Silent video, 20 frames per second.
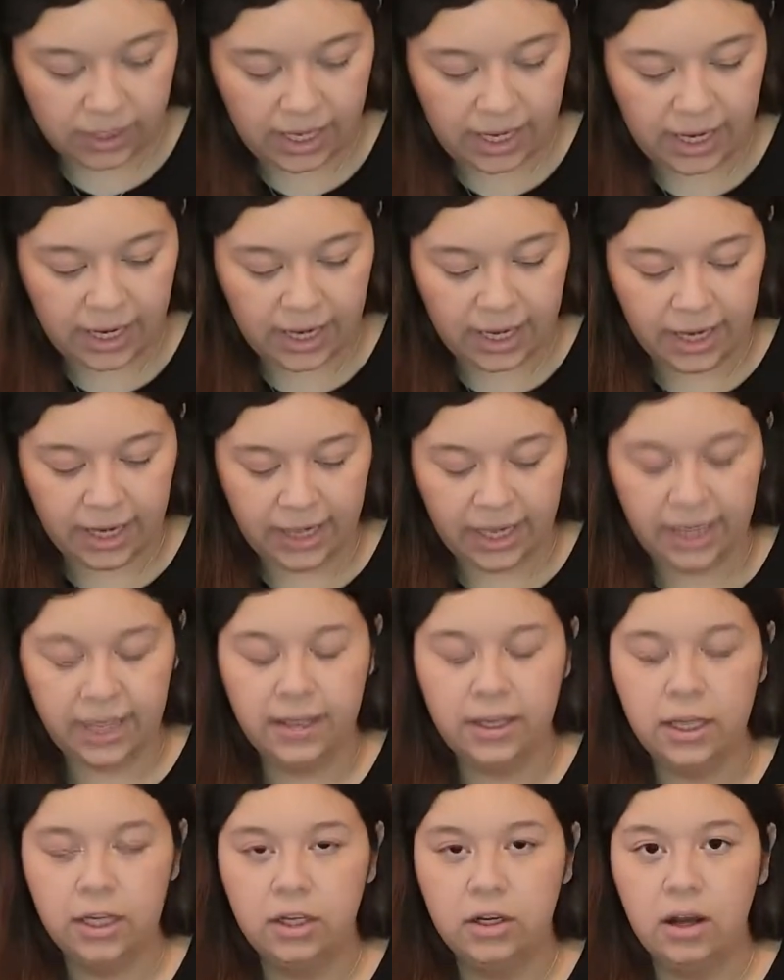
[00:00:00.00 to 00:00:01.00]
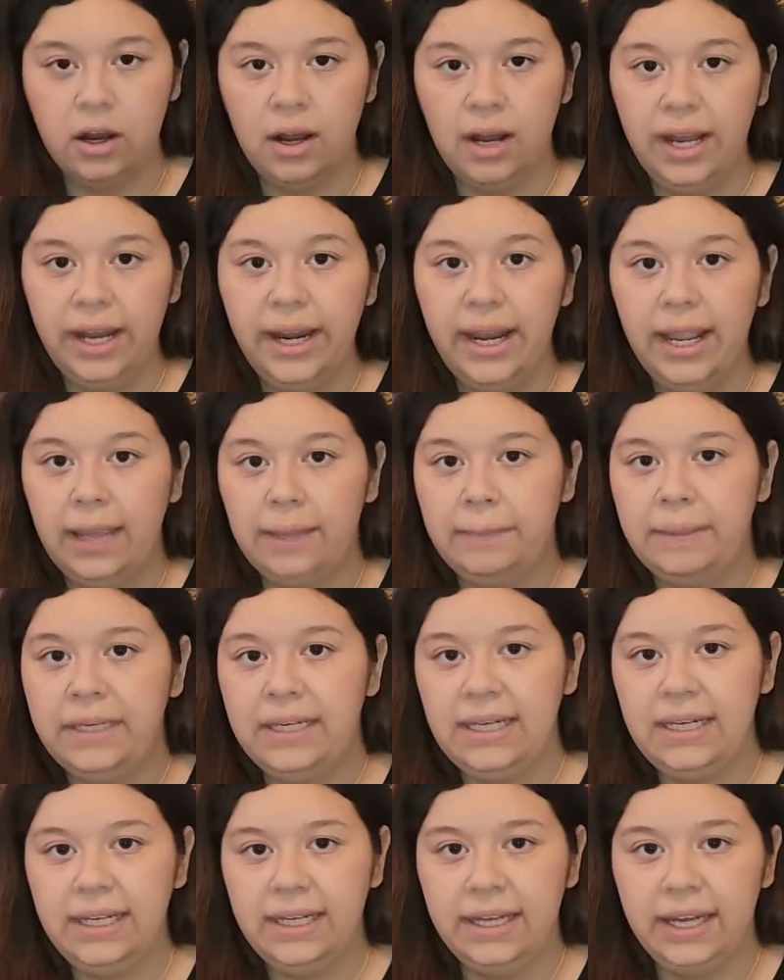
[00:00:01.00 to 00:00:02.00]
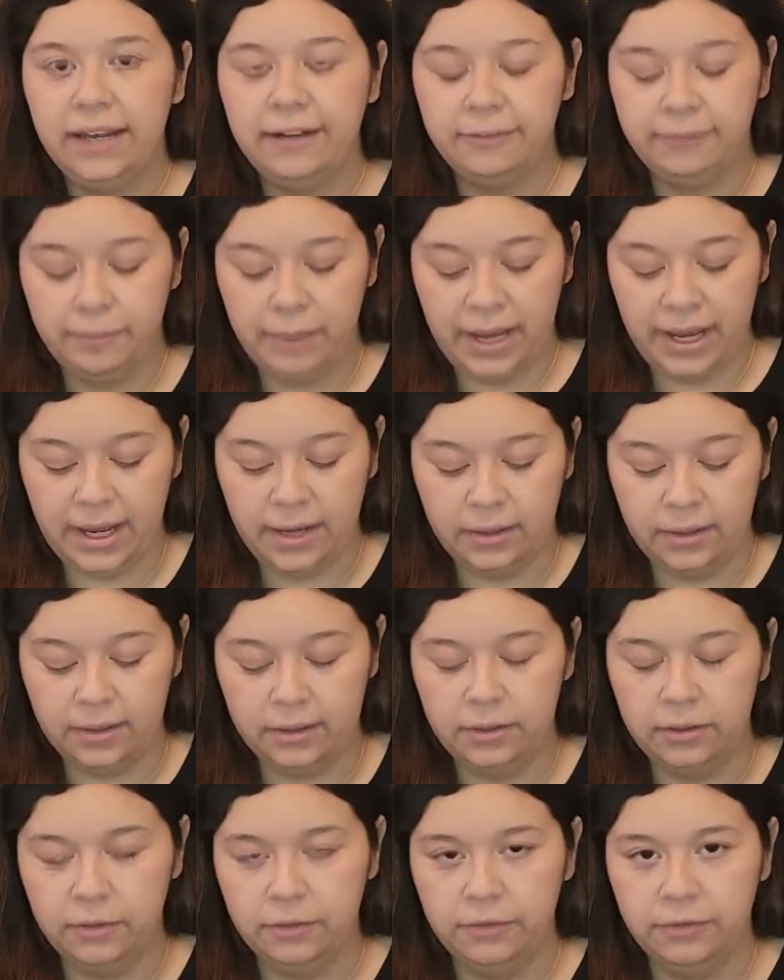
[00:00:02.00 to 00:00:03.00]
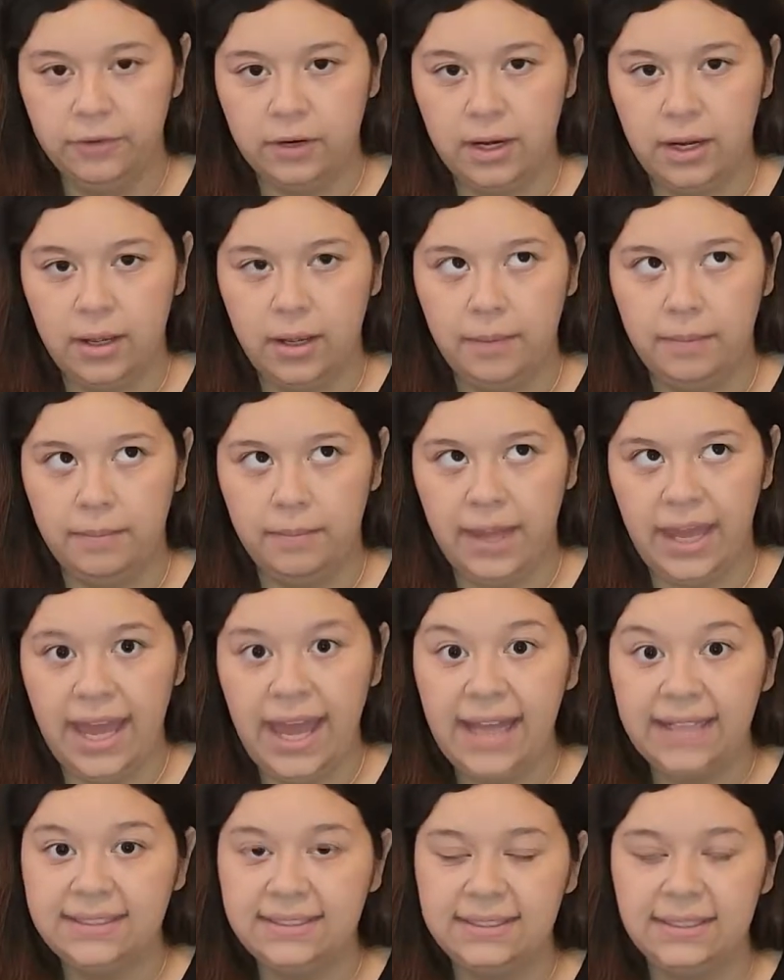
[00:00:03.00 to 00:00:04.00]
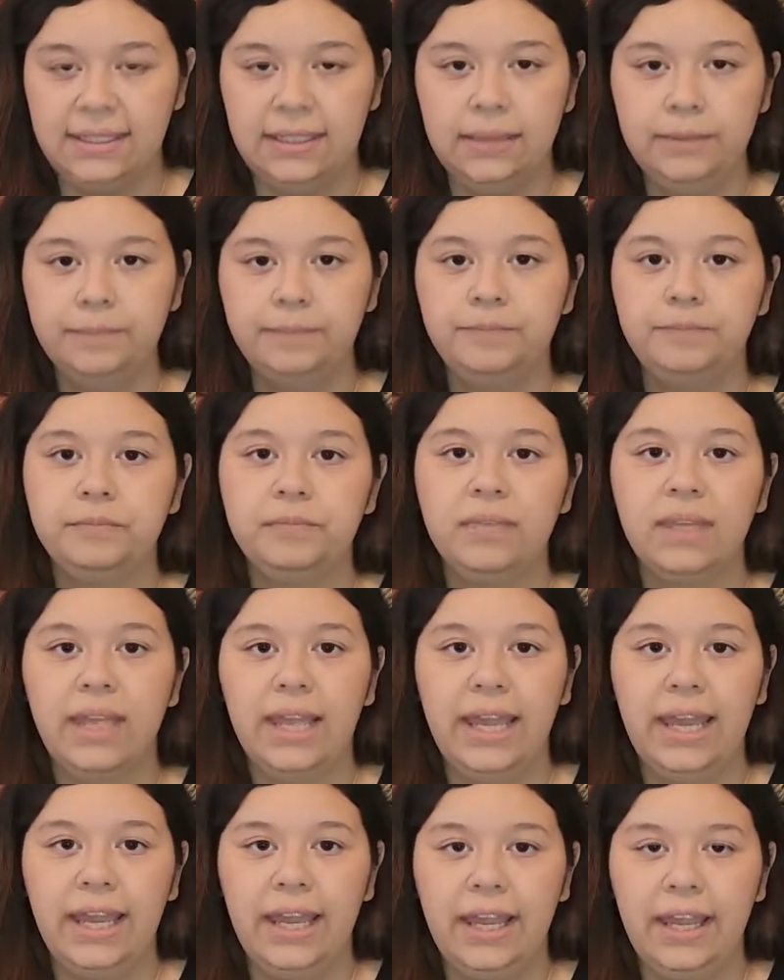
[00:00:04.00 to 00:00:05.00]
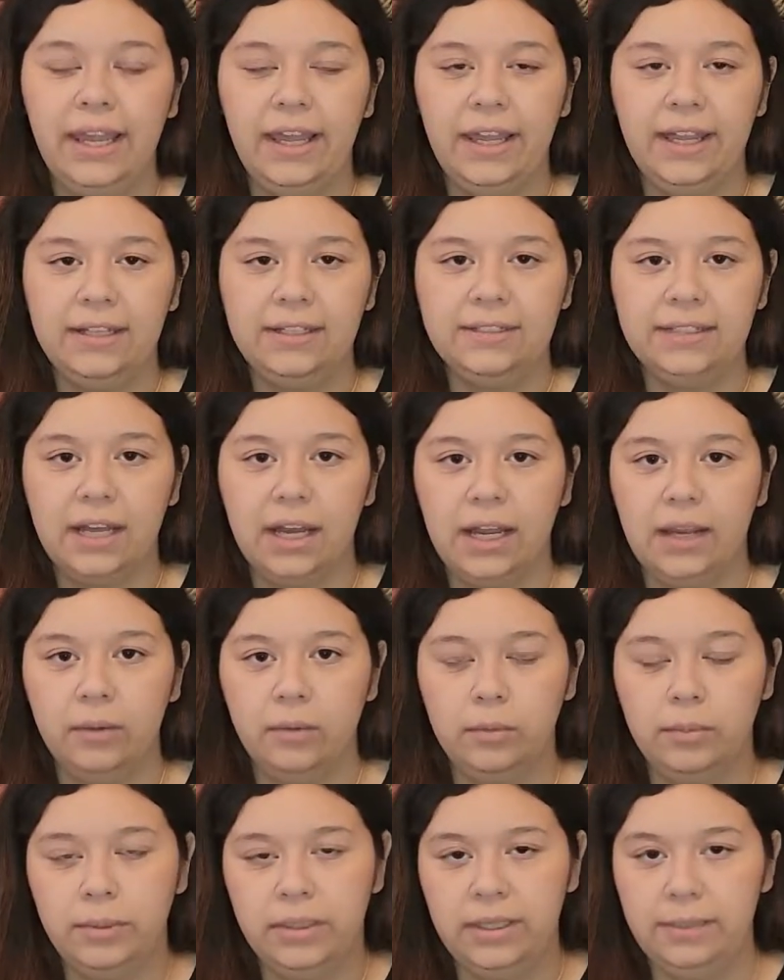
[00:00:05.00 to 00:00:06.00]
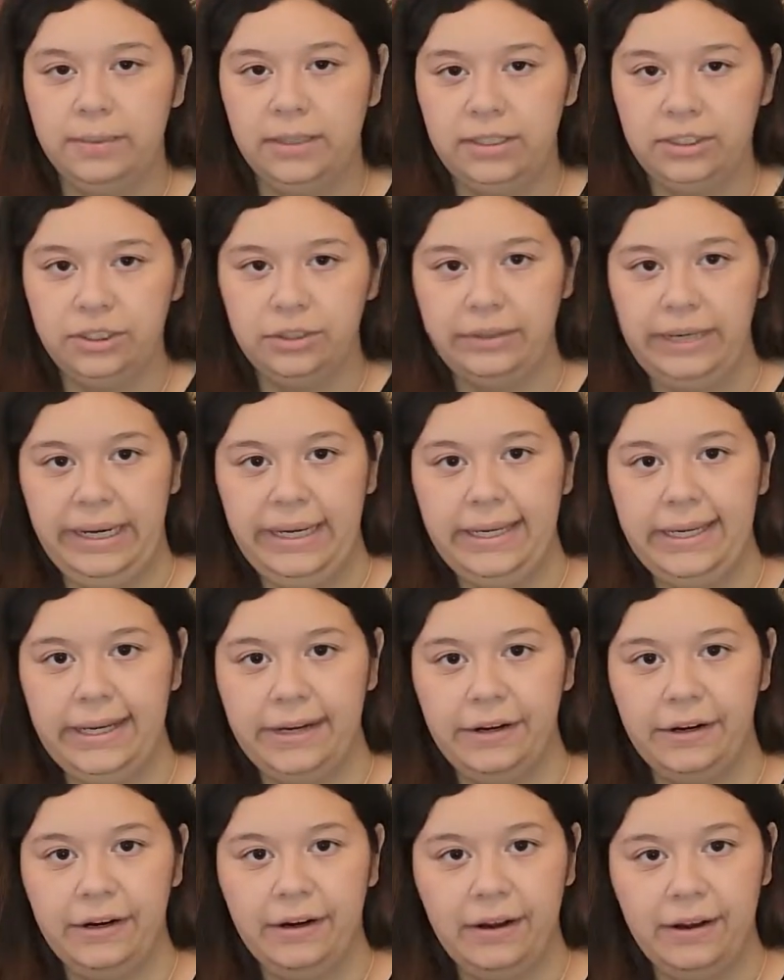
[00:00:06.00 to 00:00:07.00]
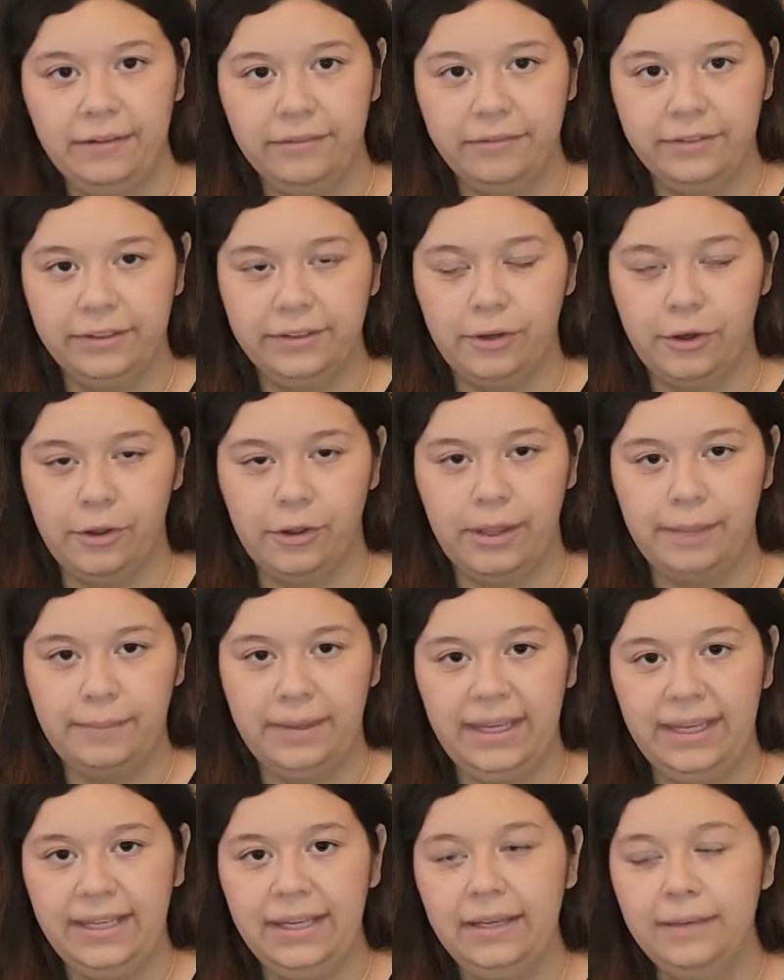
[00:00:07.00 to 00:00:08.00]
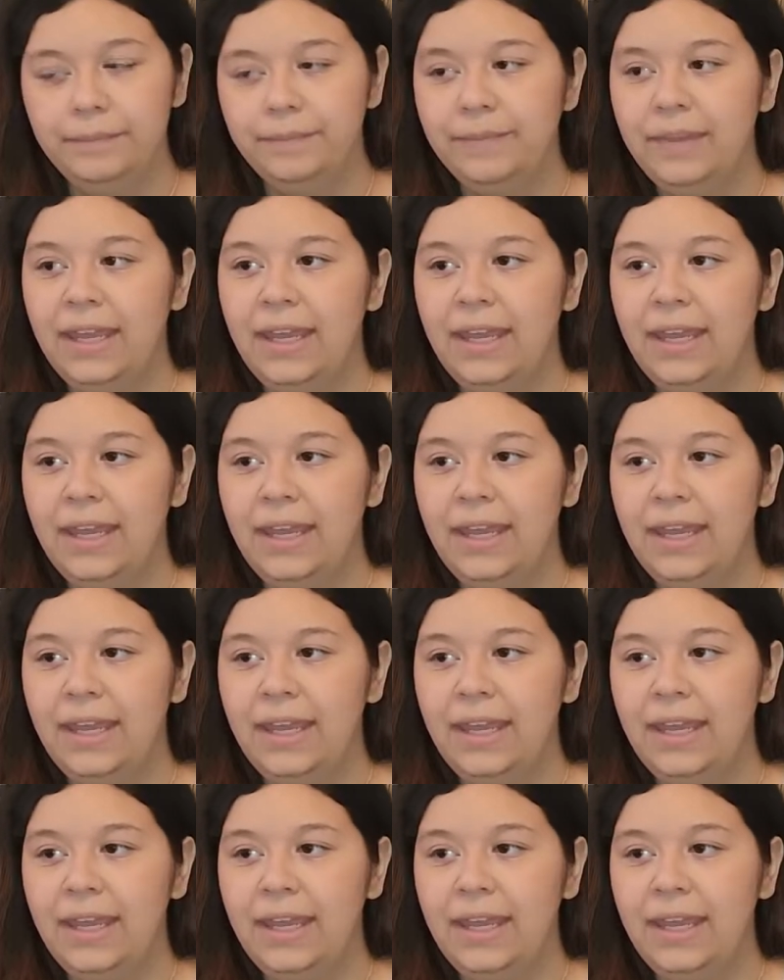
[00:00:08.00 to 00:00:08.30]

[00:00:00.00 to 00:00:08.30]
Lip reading: I got a PDF pattern from Etsy, and I will put a picture right here of the doll I'm making.